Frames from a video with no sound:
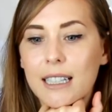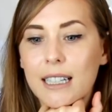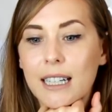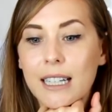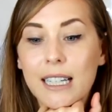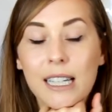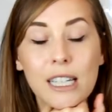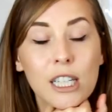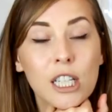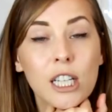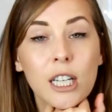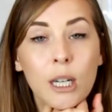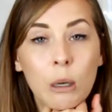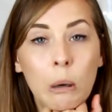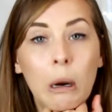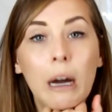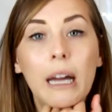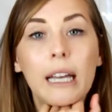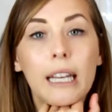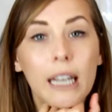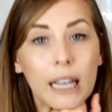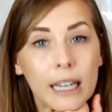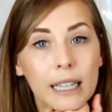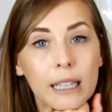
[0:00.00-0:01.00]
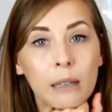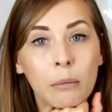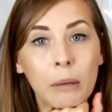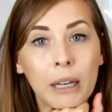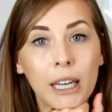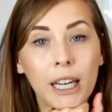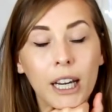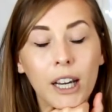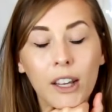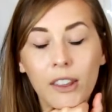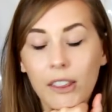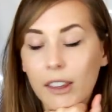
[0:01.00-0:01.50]
I actually quite like
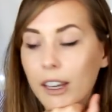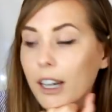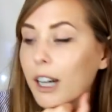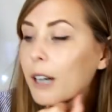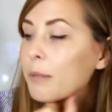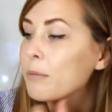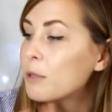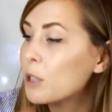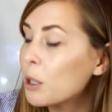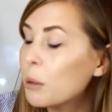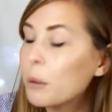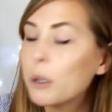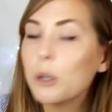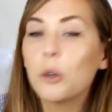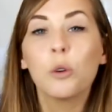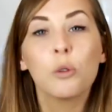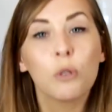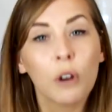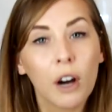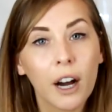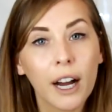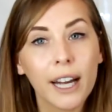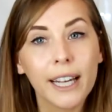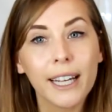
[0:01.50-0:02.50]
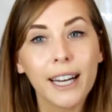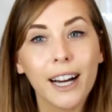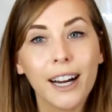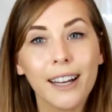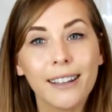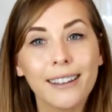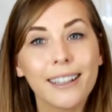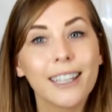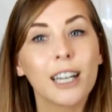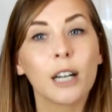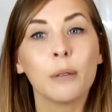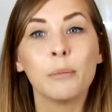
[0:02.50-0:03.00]
me. I think I'm doing all right.
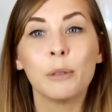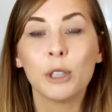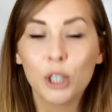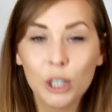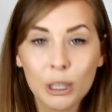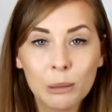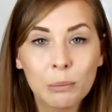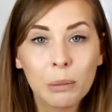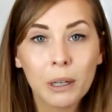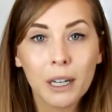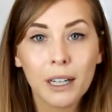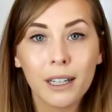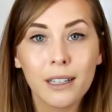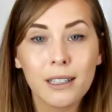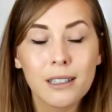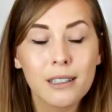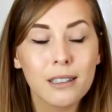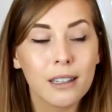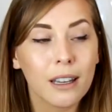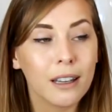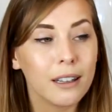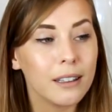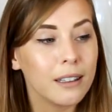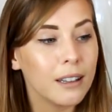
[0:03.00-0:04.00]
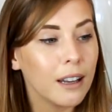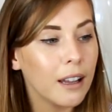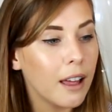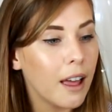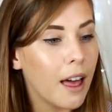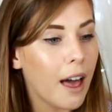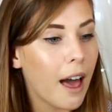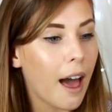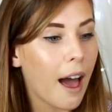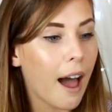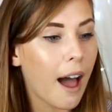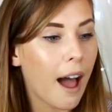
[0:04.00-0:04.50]
I think I'm a good person,
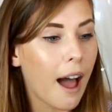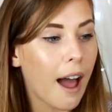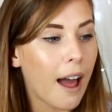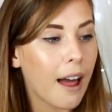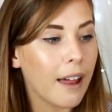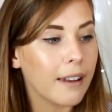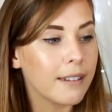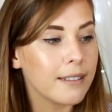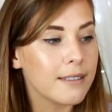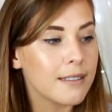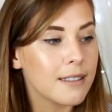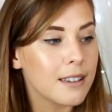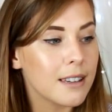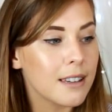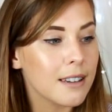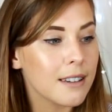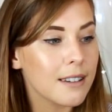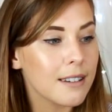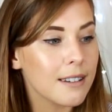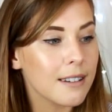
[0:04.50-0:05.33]
and